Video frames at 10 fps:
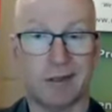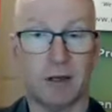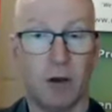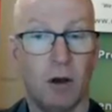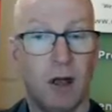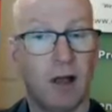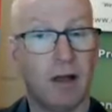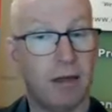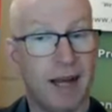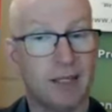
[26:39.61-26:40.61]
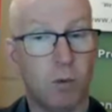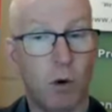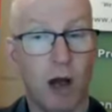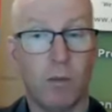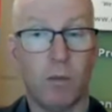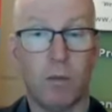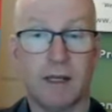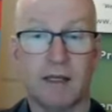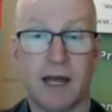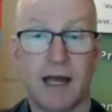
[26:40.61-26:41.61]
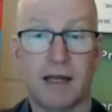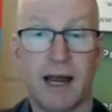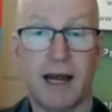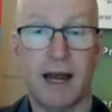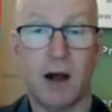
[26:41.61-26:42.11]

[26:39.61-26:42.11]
So that's why we're saying that.